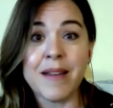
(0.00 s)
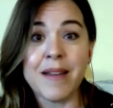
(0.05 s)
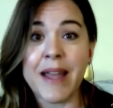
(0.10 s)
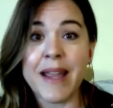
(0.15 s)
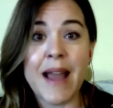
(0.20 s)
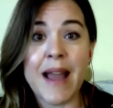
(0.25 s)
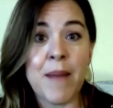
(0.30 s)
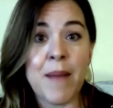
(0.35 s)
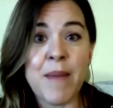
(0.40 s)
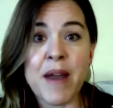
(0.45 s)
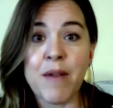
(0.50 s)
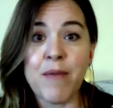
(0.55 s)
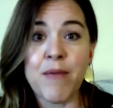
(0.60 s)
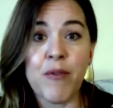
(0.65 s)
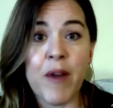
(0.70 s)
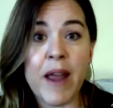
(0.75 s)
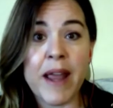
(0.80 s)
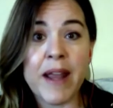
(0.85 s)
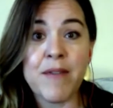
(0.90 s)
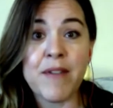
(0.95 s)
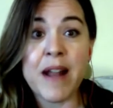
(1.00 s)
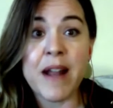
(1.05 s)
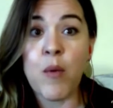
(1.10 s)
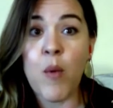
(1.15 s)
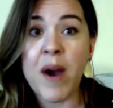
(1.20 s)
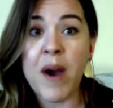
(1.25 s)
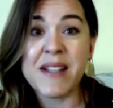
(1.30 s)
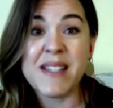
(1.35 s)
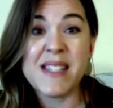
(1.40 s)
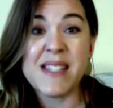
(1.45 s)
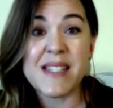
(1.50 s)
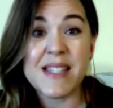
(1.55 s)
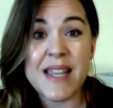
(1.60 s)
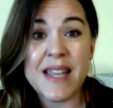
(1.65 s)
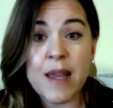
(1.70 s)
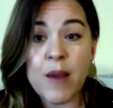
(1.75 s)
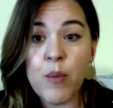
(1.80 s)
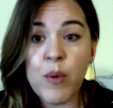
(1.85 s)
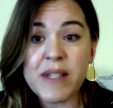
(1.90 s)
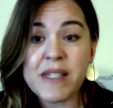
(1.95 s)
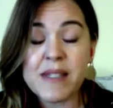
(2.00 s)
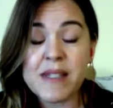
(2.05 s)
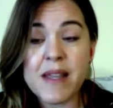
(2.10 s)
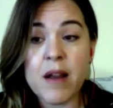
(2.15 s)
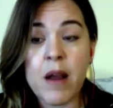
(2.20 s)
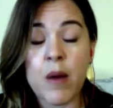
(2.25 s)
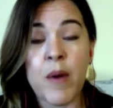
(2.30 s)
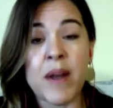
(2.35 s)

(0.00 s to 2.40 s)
Like, I'm afraid of it. I want to see what's there.